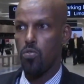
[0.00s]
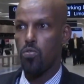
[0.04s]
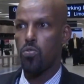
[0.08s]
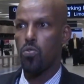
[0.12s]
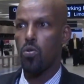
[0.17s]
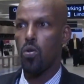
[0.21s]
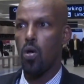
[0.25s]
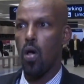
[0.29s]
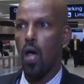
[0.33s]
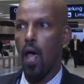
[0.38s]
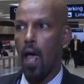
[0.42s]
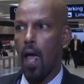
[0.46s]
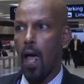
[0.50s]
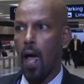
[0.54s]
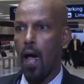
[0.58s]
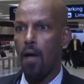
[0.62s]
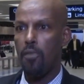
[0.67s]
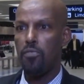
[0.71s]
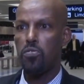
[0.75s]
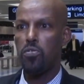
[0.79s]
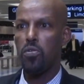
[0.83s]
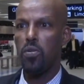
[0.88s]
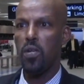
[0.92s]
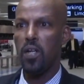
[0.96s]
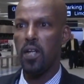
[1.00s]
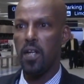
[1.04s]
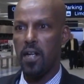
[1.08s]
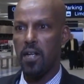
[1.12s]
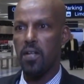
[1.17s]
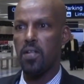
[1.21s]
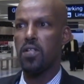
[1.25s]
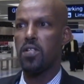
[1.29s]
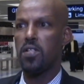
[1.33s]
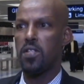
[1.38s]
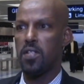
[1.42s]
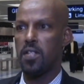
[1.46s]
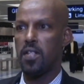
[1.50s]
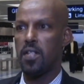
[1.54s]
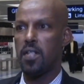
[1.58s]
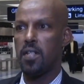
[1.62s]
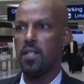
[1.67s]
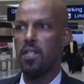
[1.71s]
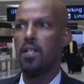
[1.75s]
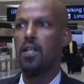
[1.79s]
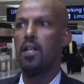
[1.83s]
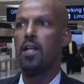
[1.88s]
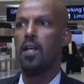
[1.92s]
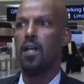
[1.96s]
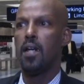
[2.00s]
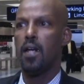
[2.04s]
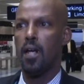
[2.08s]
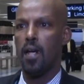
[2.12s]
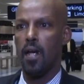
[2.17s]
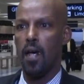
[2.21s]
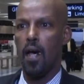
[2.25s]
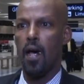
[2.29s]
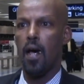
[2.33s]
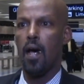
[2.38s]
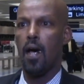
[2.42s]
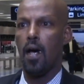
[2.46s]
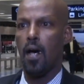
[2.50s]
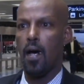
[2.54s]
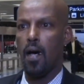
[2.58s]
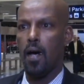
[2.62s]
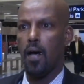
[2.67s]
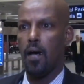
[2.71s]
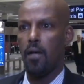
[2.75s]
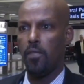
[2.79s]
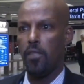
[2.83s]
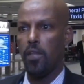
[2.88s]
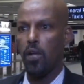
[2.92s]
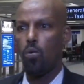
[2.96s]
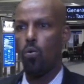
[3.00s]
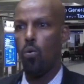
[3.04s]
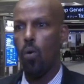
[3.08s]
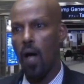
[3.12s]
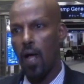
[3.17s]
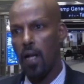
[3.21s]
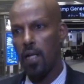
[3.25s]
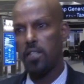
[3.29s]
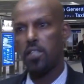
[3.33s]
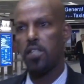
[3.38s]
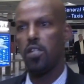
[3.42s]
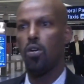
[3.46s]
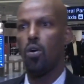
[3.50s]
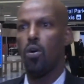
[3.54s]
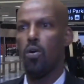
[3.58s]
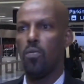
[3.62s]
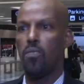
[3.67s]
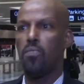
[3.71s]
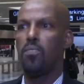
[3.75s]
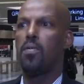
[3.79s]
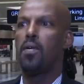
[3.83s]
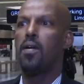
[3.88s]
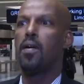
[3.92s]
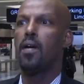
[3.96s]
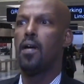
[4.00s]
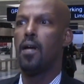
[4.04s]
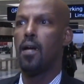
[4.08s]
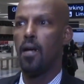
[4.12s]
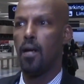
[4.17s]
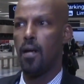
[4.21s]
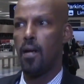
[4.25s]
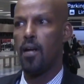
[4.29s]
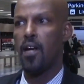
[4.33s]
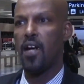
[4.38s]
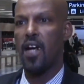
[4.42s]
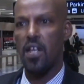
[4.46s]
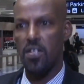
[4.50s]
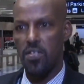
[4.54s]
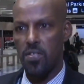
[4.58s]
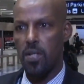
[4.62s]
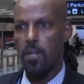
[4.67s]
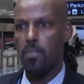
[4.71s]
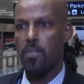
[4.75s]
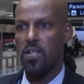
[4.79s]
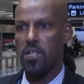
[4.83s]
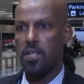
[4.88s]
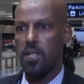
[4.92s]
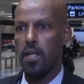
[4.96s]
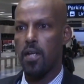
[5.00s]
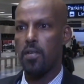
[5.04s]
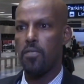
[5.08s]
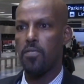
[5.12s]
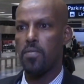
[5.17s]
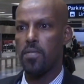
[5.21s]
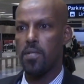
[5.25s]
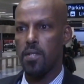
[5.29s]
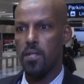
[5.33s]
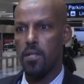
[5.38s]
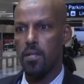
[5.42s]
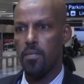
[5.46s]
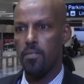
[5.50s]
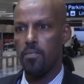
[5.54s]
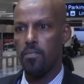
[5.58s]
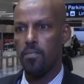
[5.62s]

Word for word: So I have to increase uh, the quality of customer service.